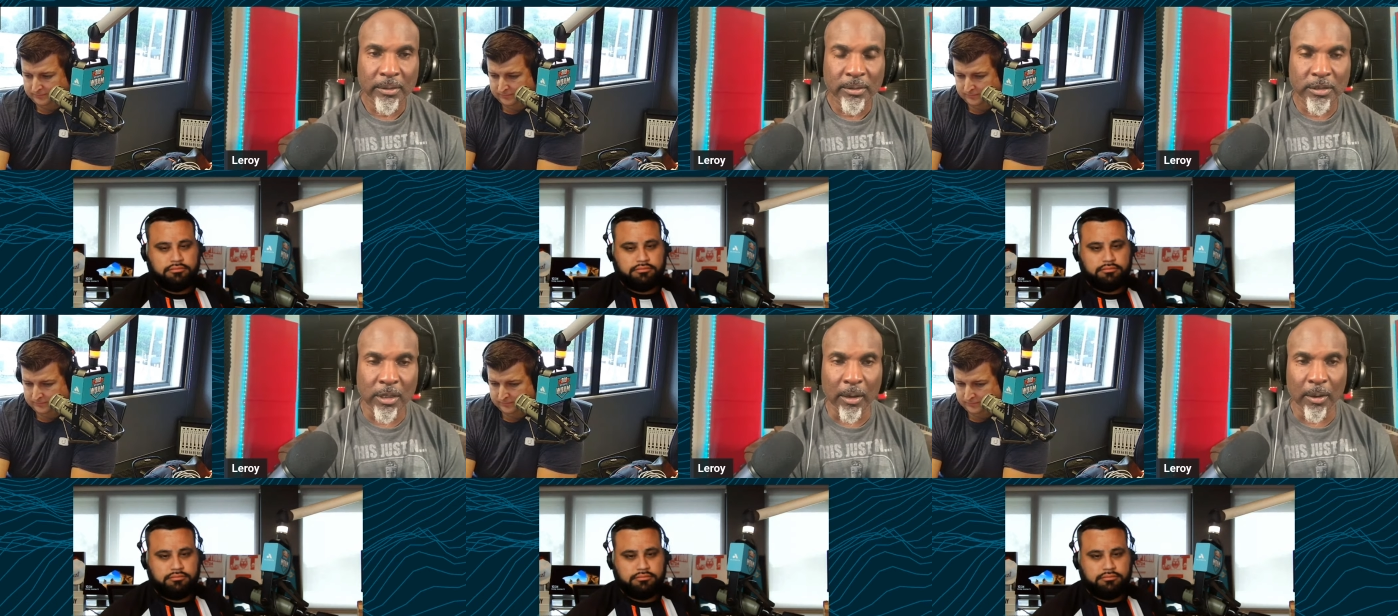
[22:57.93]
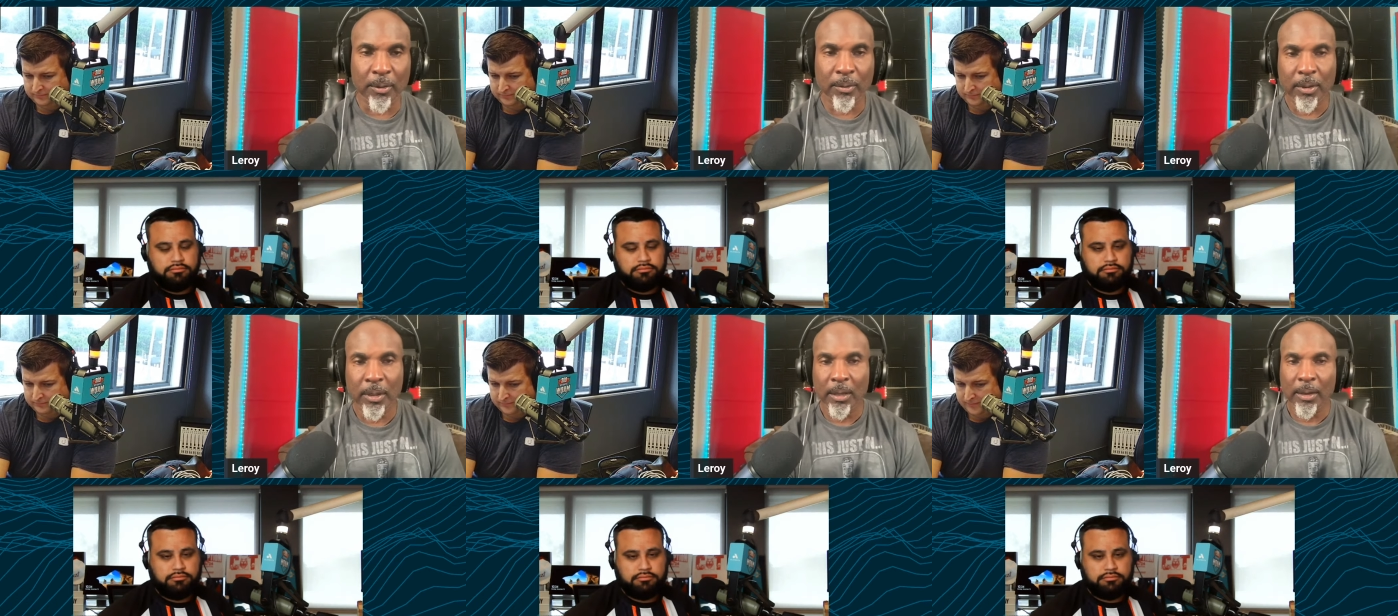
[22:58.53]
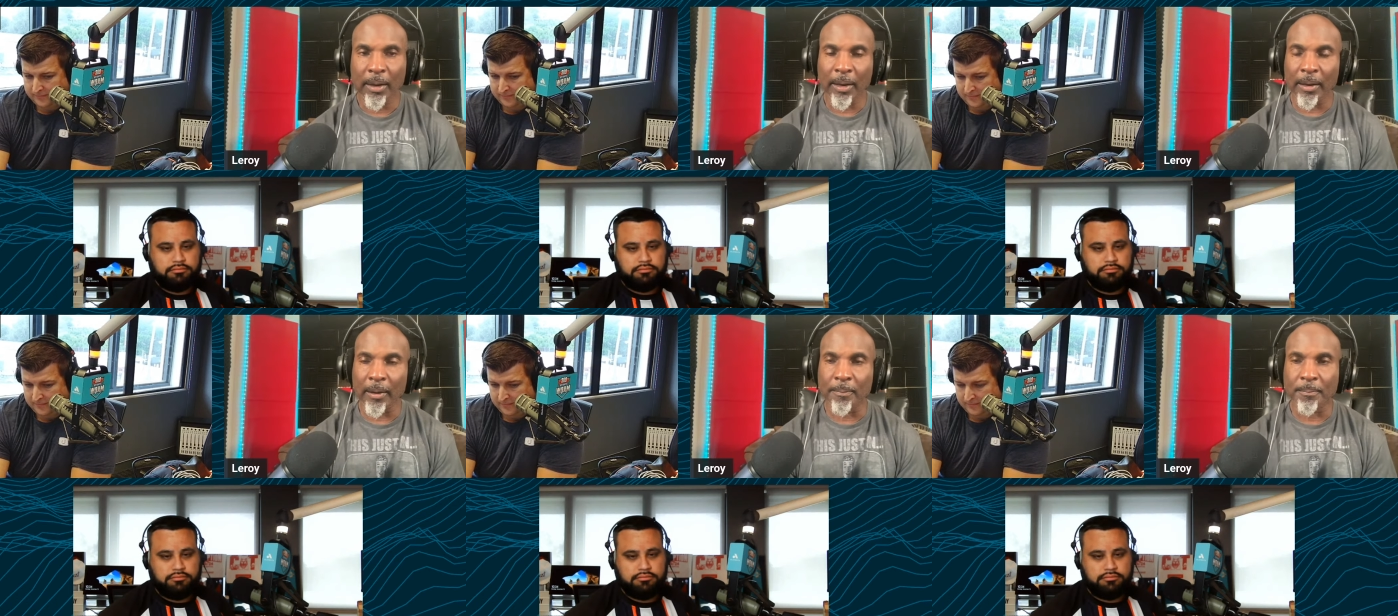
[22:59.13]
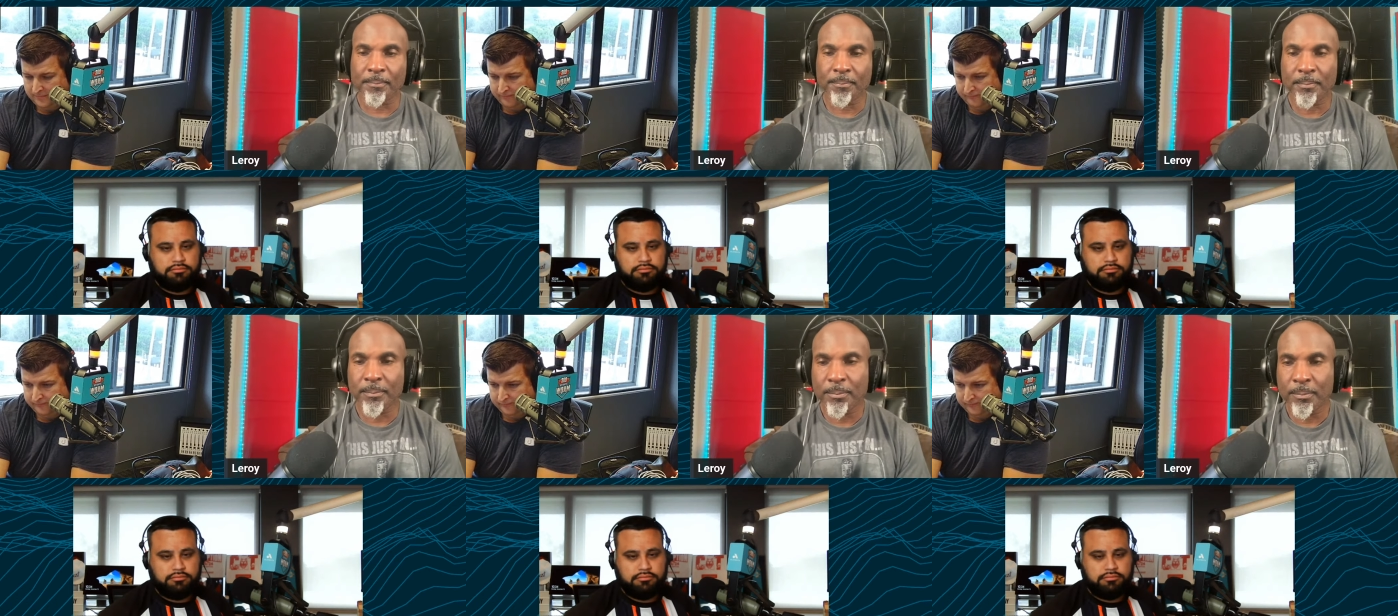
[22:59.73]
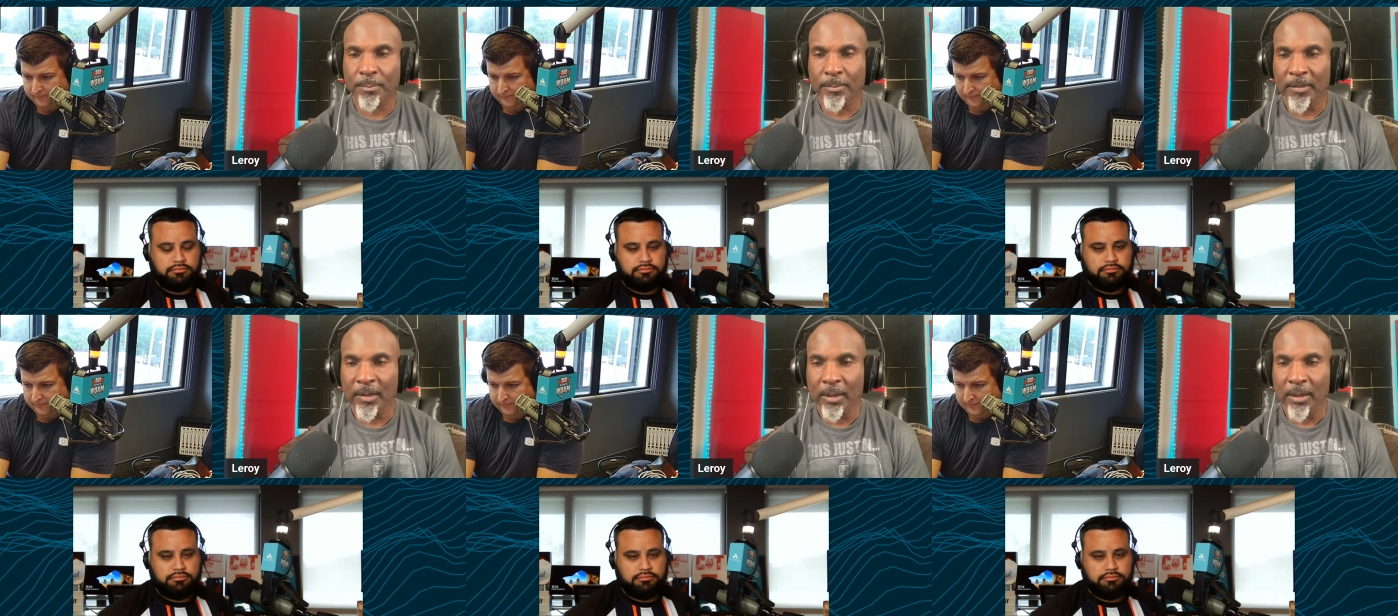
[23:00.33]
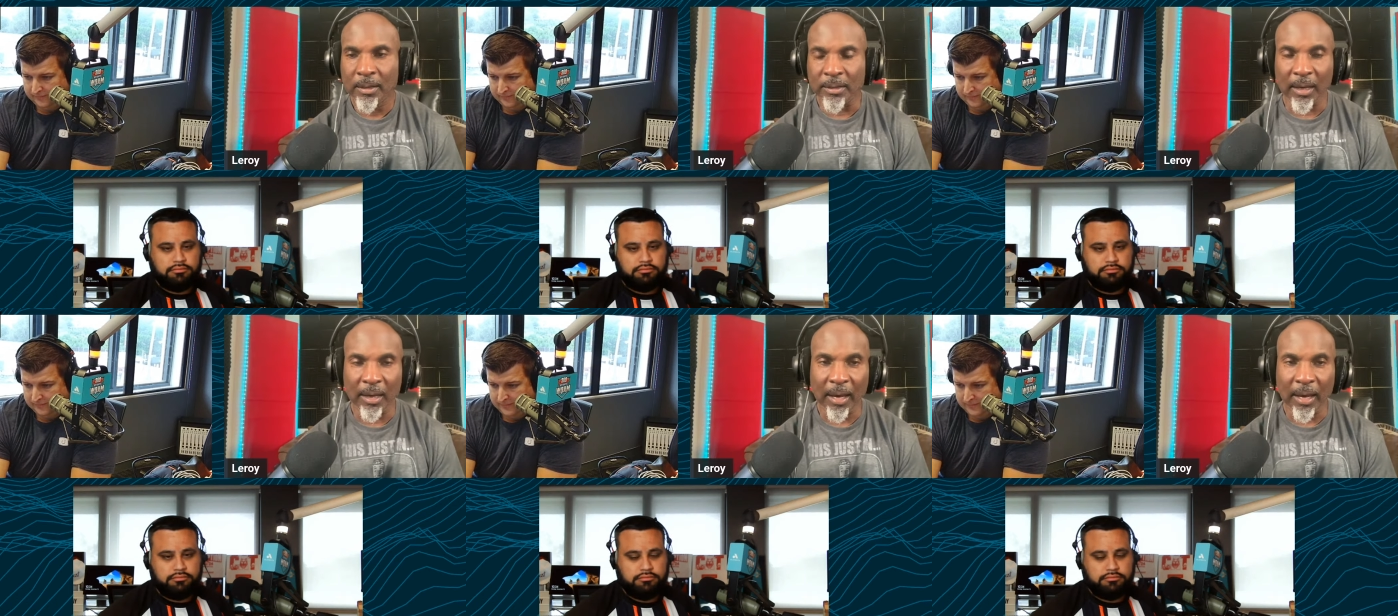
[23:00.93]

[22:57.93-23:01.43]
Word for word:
Speaker 1: So, um, yeah,